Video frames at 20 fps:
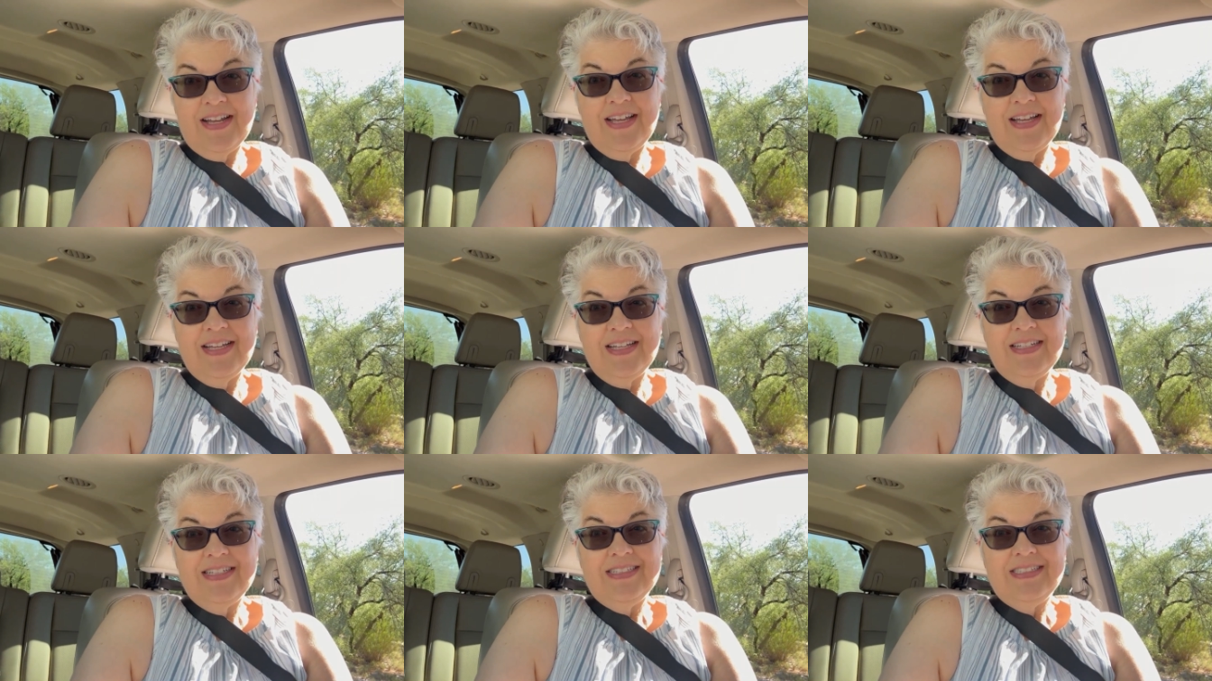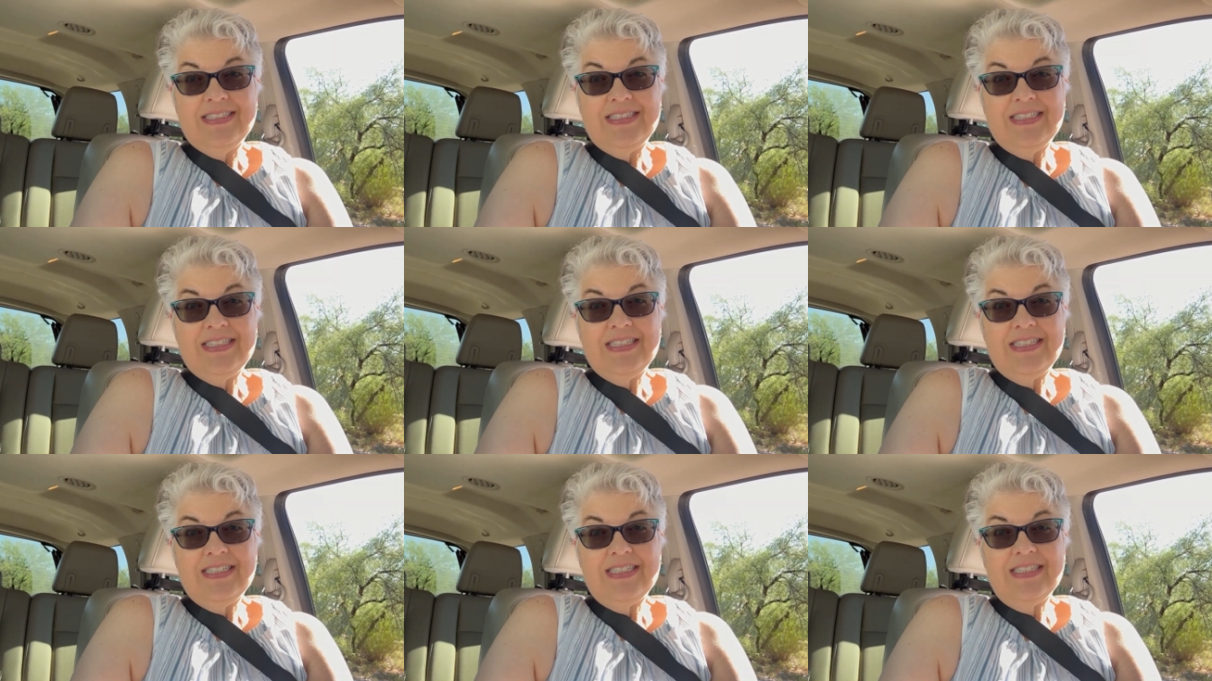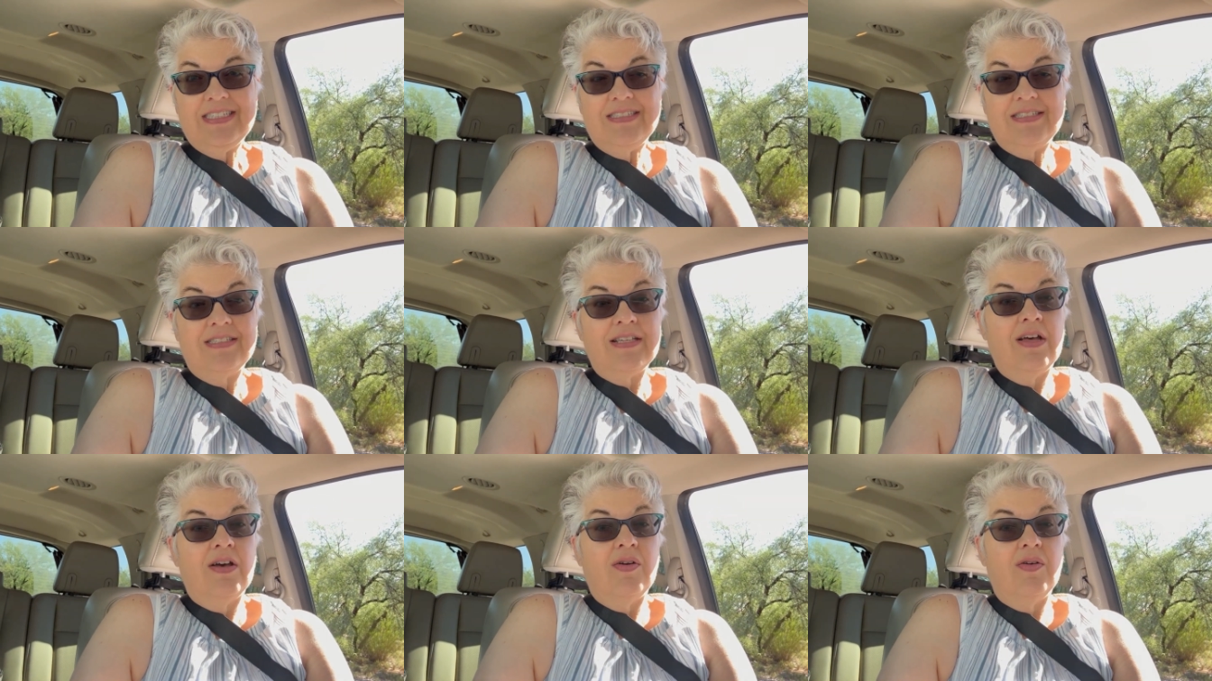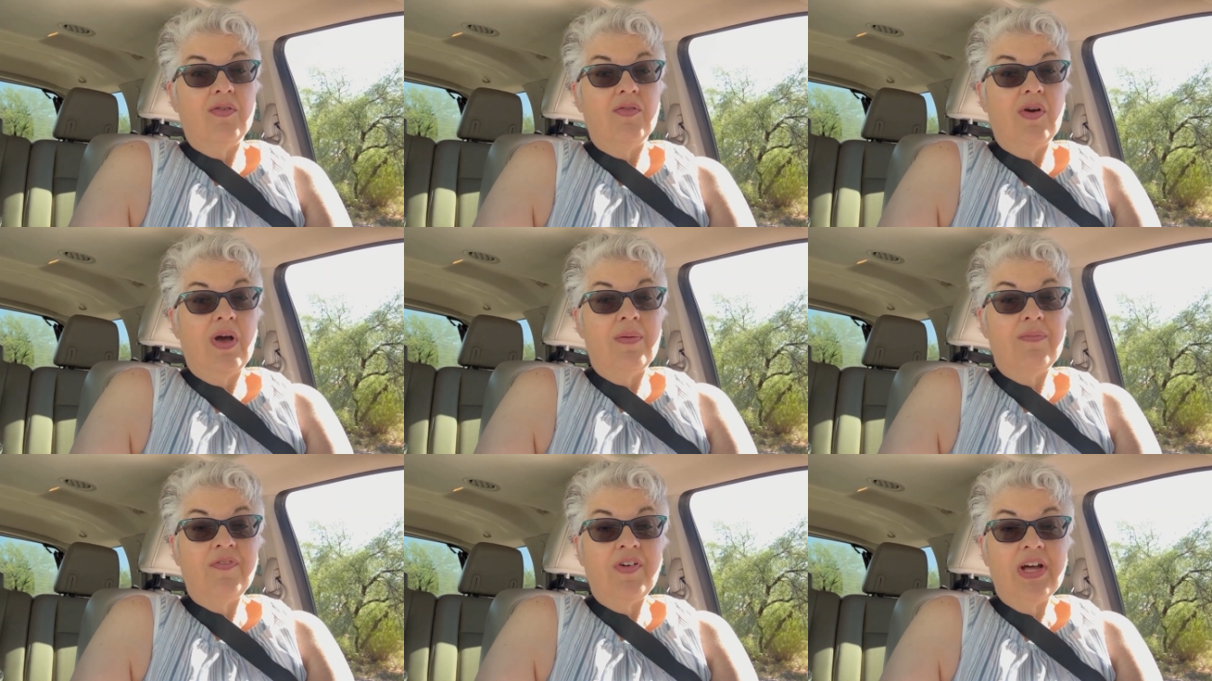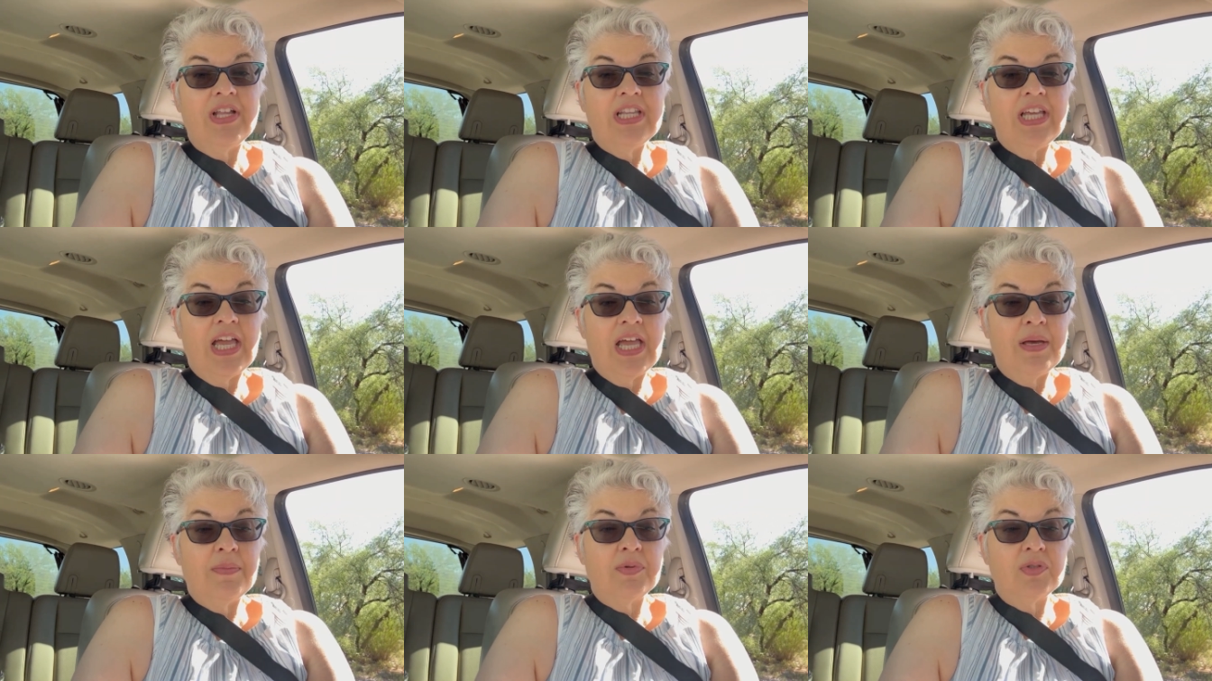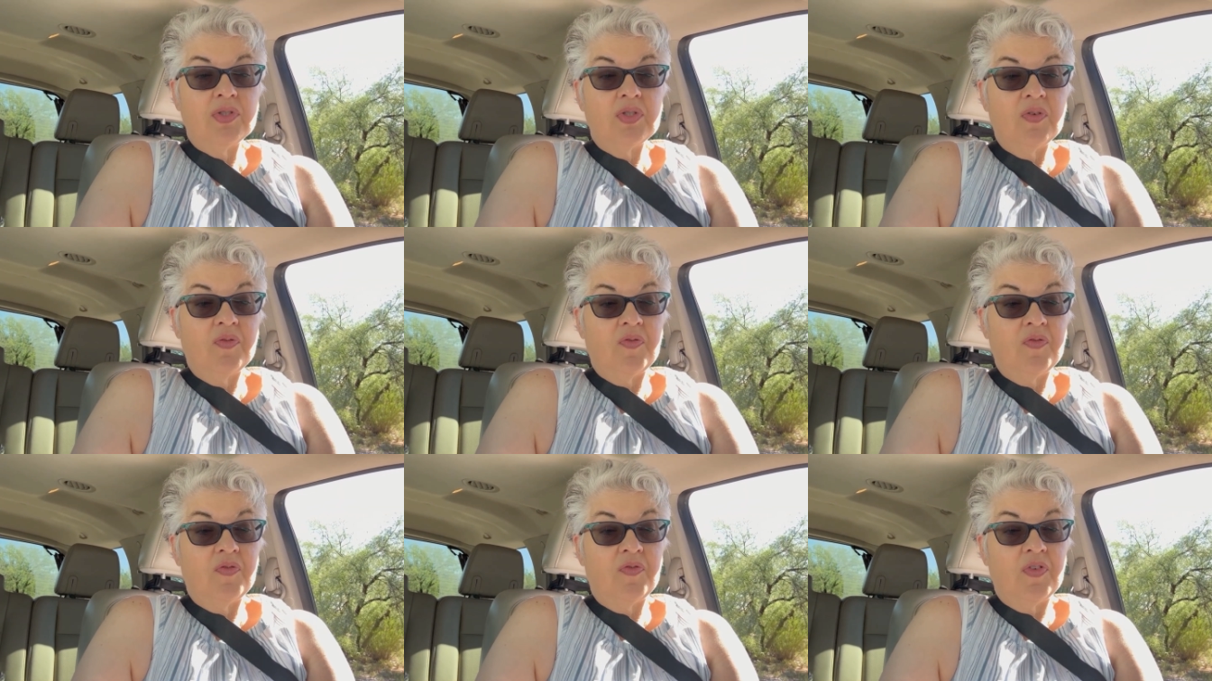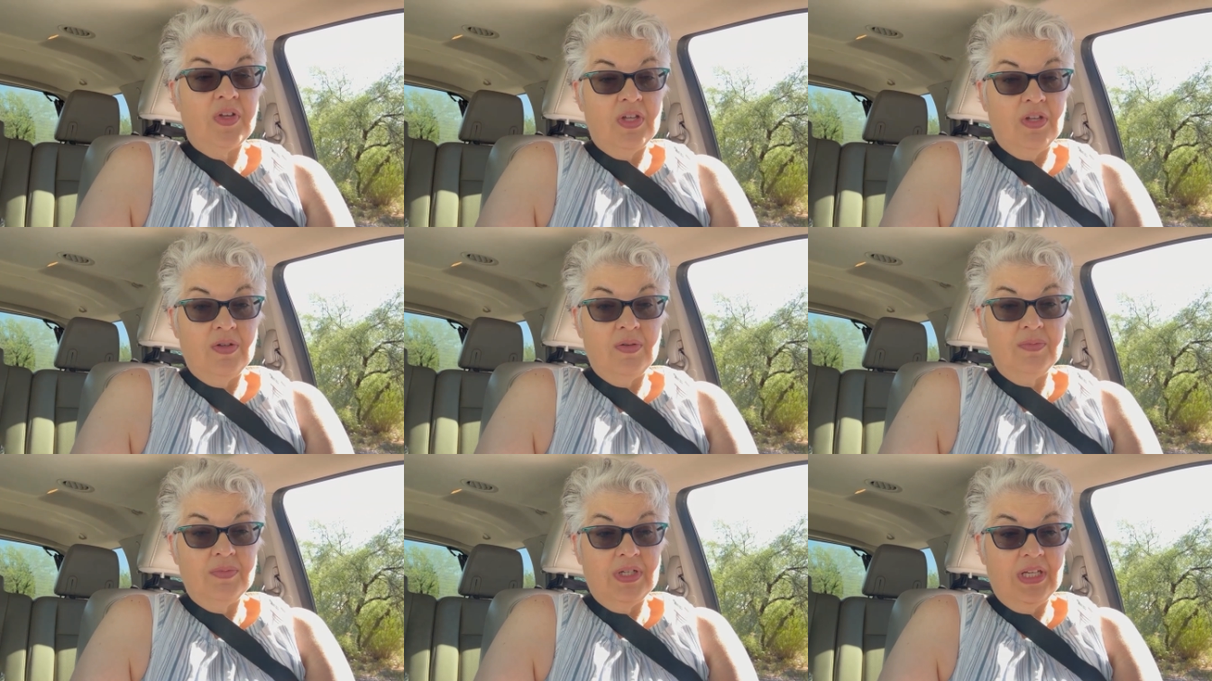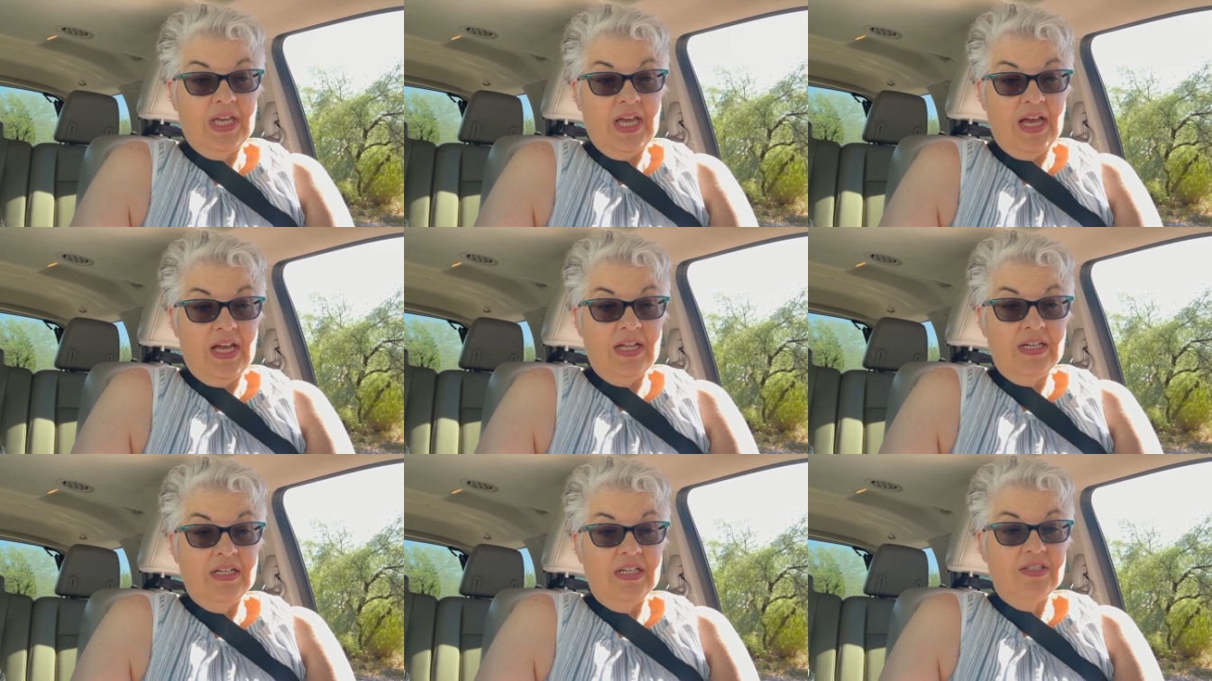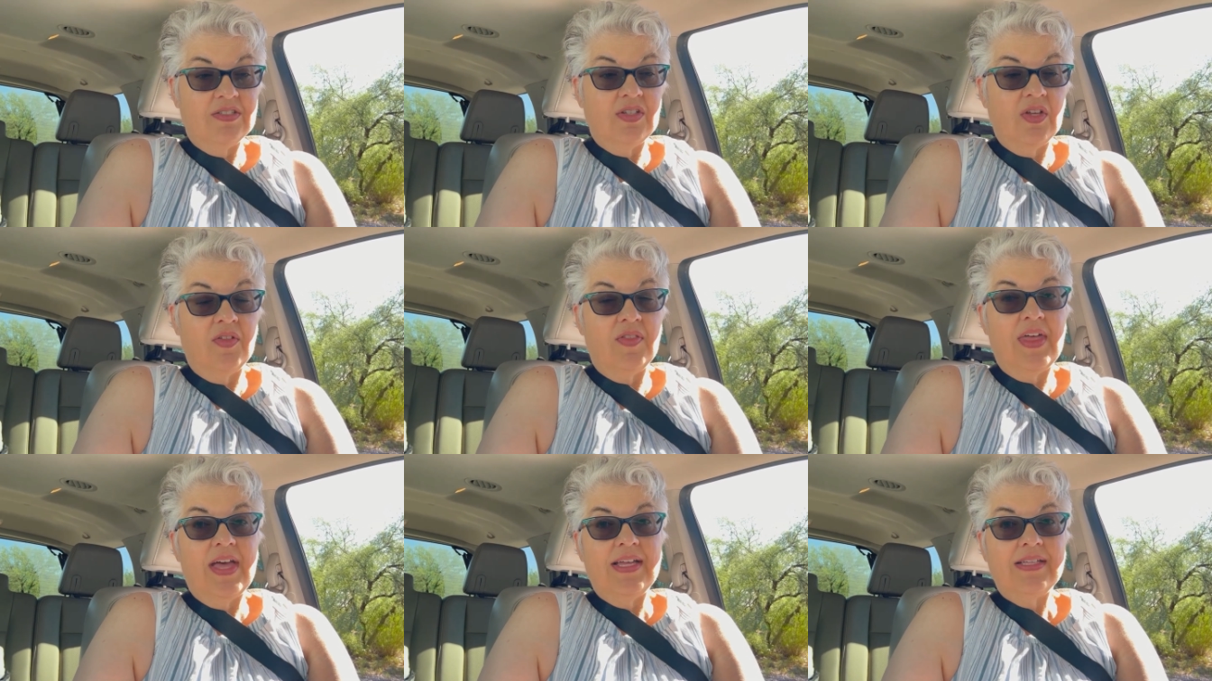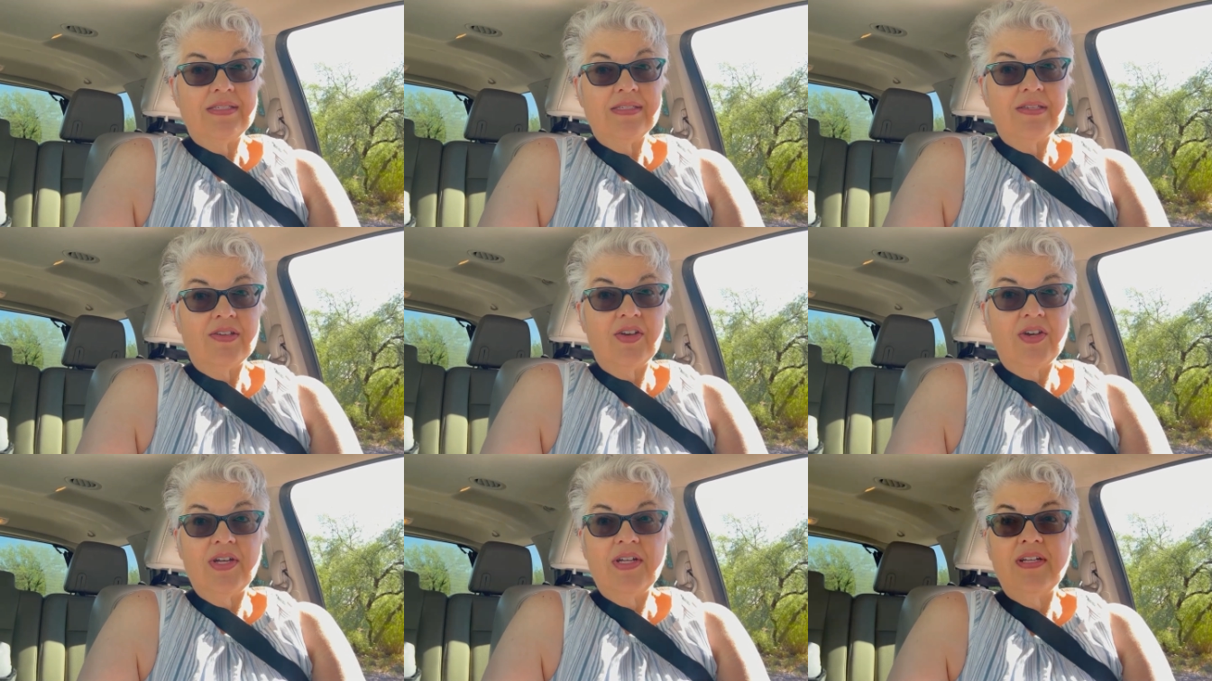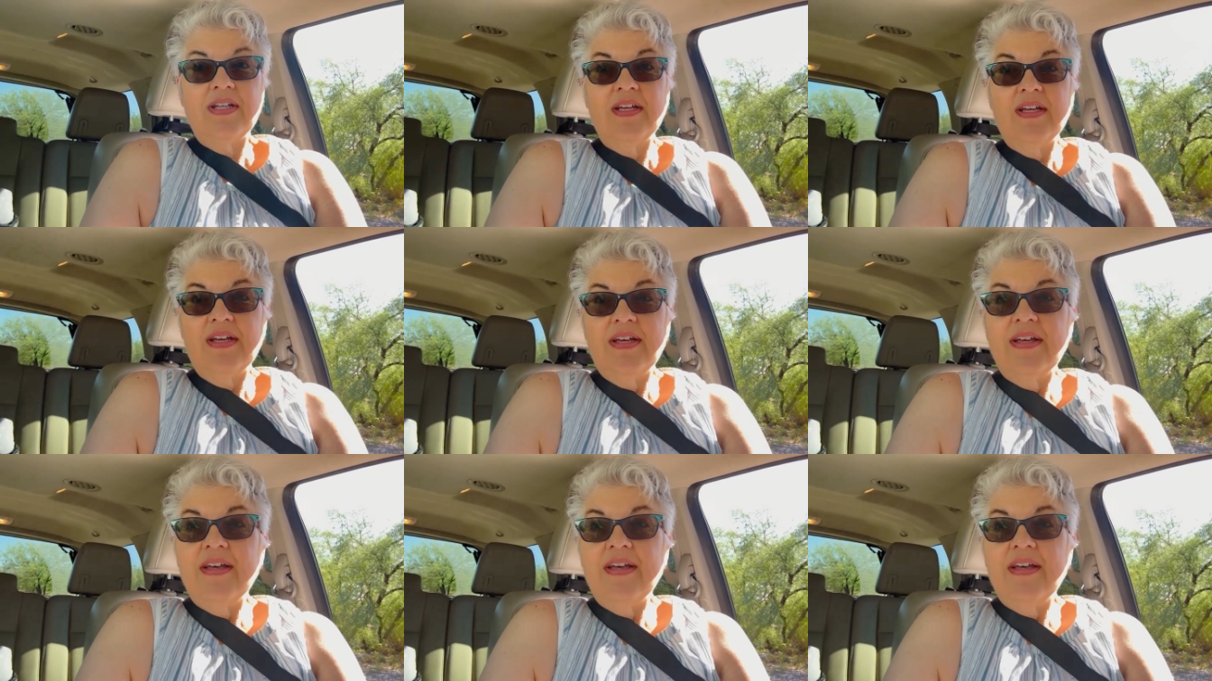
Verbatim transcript: And so I'm finally able to film again. So that's good.